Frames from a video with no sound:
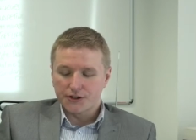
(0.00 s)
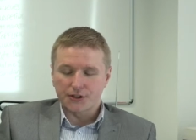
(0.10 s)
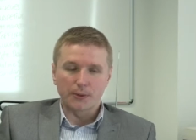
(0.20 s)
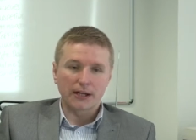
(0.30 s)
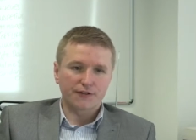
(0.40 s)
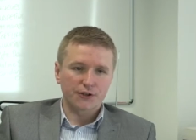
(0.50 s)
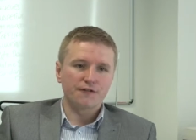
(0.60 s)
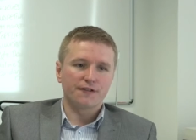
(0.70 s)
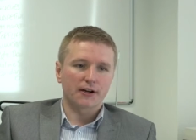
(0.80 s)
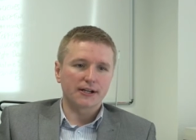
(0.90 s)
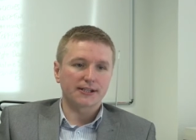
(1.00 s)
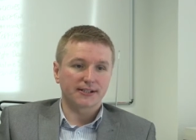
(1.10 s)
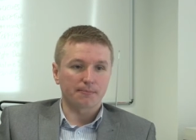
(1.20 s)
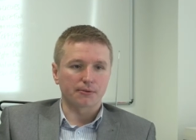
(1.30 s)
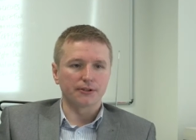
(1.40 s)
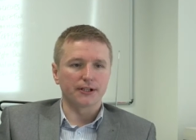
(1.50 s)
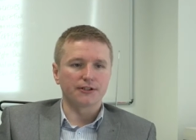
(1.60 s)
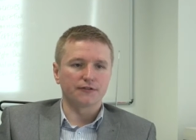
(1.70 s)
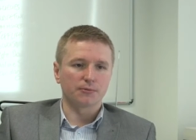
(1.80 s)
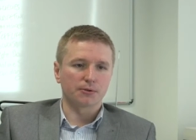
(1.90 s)
So we have 2 very separate
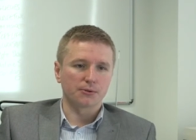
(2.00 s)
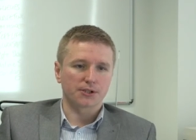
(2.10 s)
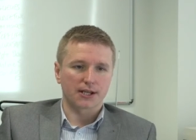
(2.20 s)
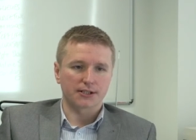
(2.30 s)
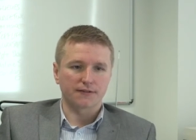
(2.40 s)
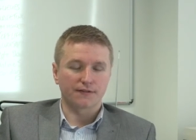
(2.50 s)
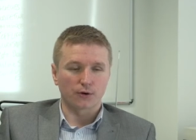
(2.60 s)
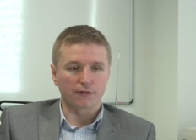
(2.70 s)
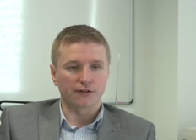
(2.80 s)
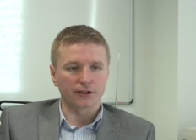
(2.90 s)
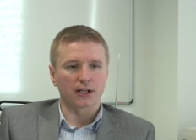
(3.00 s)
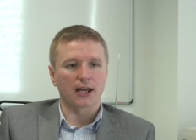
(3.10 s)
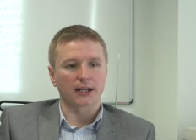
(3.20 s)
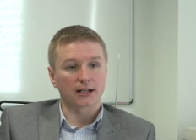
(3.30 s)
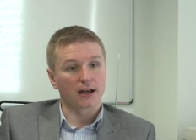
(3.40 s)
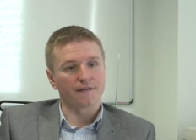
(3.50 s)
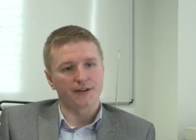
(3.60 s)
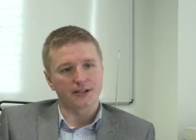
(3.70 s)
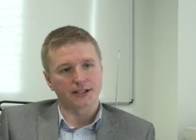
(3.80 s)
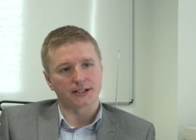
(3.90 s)
interview processes. For frontline
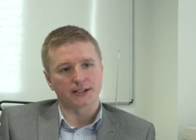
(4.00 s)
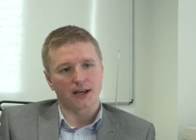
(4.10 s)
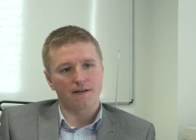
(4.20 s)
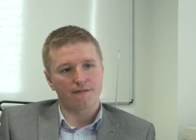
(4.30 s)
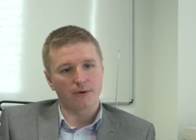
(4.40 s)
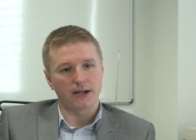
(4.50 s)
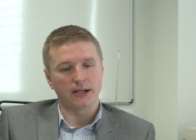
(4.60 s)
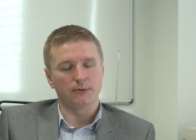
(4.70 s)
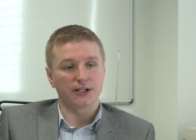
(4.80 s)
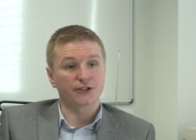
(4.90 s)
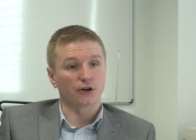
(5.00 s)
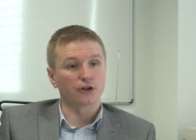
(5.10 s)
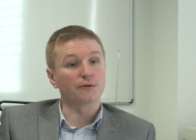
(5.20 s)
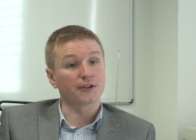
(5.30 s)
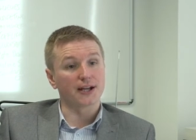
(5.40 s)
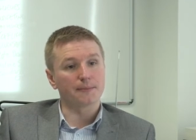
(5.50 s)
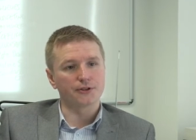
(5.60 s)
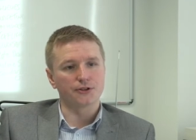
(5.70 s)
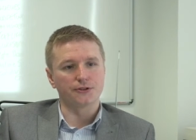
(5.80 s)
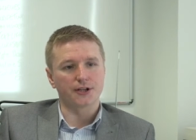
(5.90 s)
client-facing staff, we start off with an
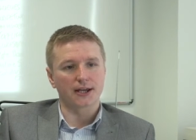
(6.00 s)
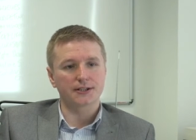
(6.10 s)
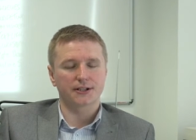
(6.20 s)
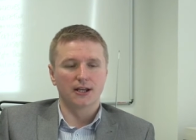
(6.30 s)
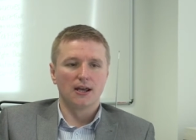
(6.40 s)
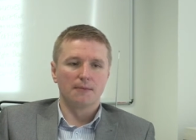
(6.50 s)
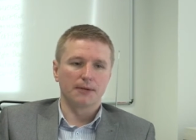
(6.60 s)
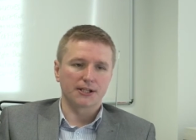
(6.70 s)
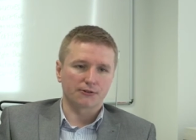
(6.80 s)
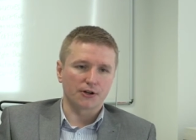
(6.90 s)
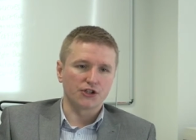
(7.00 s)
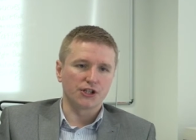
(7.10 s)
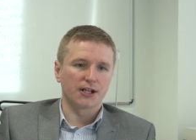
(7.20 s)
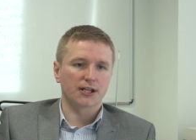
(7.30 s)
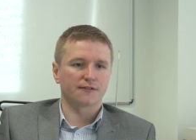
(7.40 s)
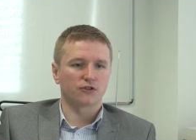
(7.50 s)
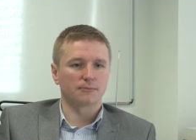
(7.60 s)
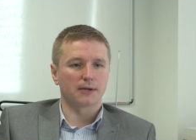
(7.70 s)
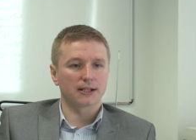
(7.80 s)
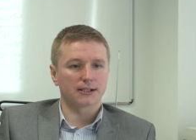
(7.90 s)
aptitude test based around GDS
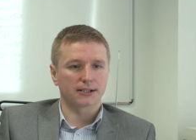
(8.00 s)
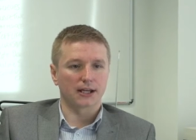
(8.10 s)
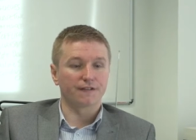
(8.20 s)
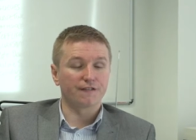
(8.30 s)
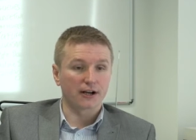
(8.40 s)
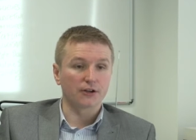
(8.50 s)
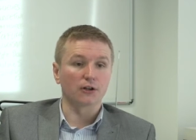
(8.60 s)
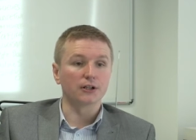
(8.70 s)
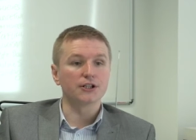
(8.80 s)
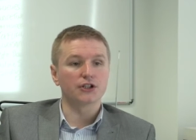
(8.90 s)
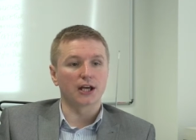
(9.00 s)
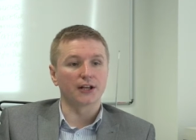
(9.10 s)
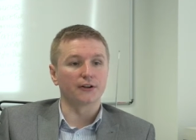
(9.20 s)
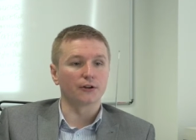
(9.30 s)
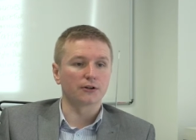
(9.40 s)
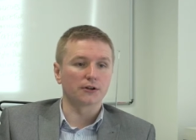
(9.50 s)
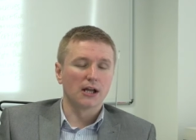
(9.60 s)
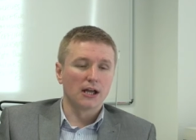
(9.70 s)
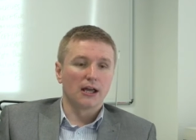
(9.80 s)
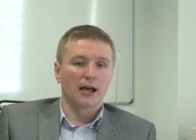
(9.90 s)
formats and fair knowledge and other
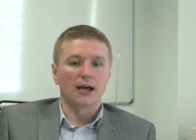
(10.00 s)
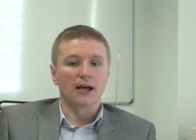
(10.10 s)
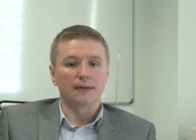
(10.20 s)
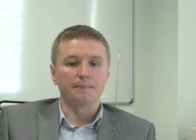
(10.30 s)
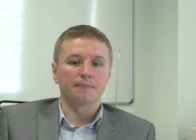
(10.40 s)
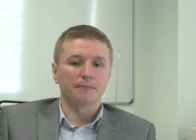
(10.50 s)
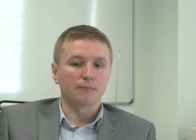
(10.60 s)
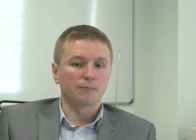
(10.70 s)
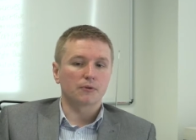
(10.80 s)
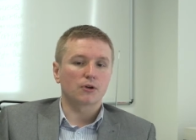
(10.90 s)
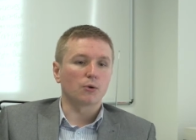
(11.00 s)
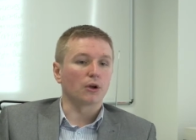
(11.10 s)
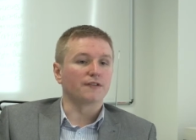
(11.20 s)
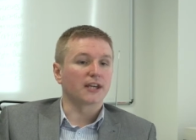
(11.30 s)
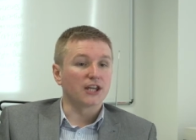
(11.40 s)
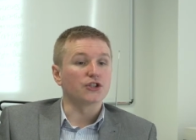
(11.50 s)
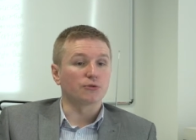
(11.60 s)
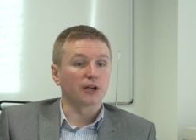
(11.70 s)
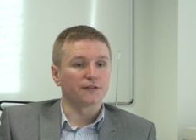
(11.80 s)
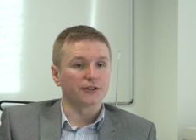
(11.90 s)

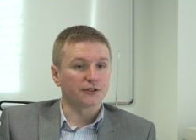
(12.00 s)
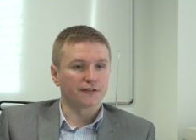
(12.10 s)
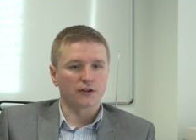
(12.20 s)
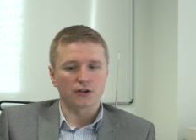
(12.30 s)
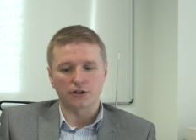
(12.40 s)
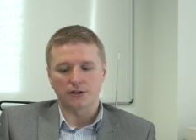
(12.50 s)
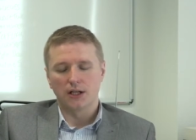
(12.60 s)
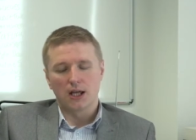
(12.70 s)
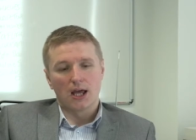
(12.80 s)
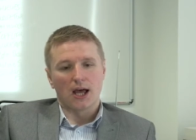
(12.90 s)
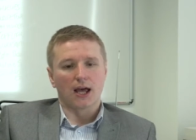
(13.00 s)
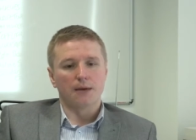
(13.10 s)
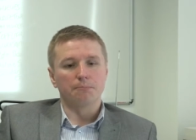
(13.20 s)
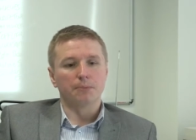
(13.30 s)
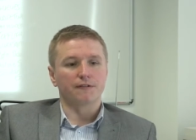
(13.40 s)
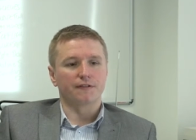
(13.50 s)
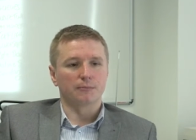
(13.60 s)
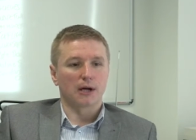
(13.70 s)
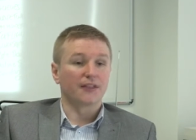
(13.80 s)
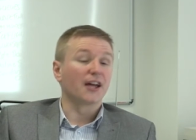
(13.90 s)
qualifications relevant to the function, and
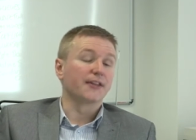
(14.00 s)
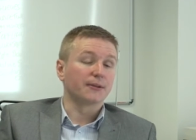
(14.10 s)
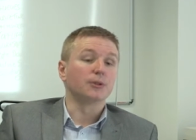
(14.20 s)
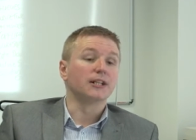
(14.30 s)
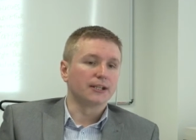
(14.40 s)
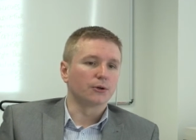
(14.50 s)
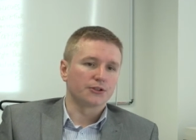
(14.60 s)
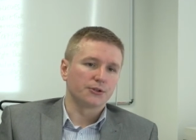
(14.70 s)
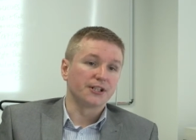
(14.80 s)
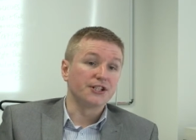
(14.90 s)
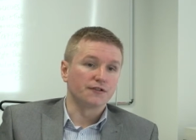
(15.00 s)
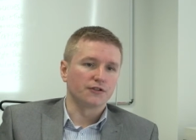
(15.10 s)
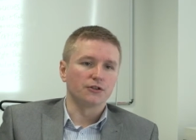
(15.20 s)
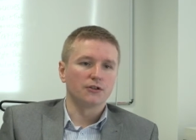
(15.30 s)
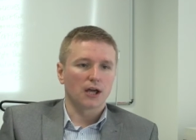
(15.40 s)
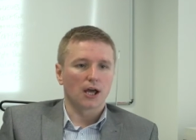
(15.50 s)
that then will lead on to an interview,